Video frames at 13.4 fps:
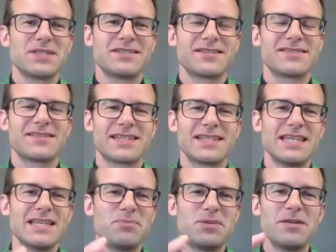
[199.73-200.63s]
and just the
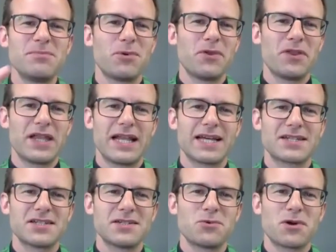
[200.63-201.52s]
key people that
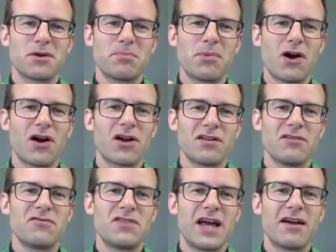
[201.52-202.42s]
actually were a part
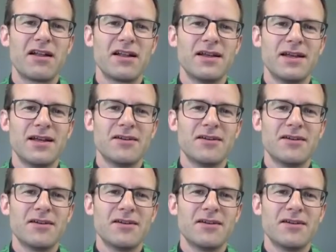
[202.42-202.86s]
of that